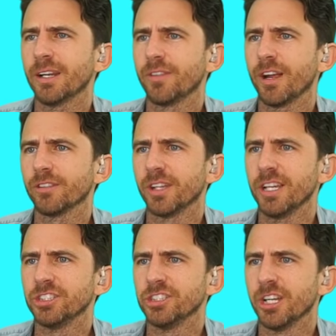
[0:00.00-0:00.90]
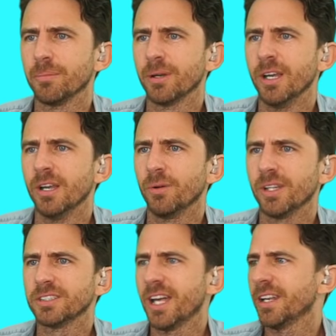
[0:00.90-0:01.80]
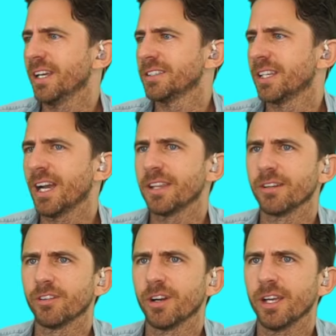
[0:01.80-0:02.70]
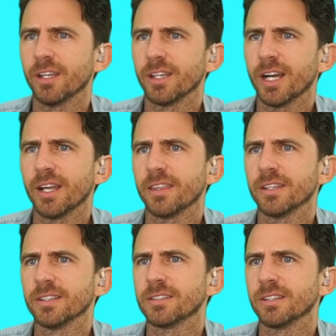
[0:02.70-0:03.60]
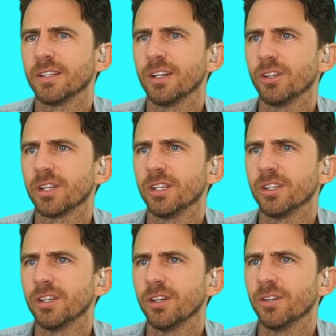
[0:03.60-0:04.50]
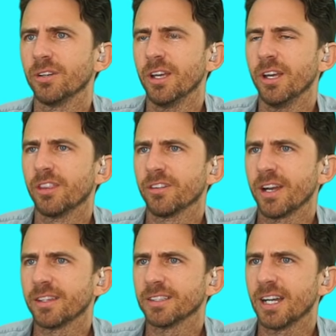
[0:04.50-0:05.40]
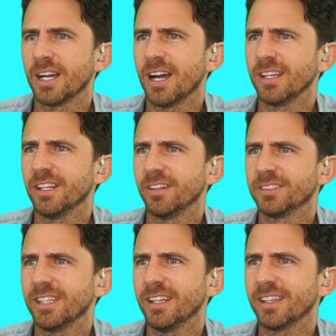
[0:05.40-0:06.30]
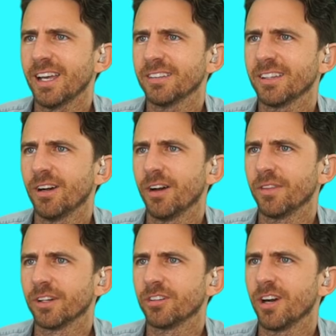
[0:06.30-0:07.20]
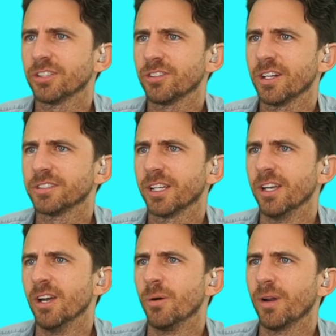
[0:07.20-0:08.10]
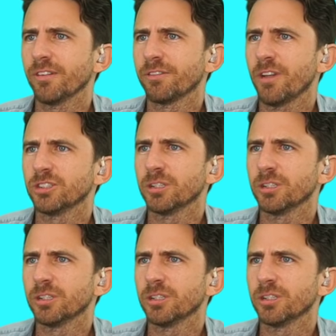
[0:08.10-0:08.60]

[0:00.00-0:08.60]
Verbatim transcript: of their relationship. Well, isn't that nice? They got the ring. They got this. You know, looking cute. They're at the, you know, they, they, they oh, they're cross dressing. Whatever floats your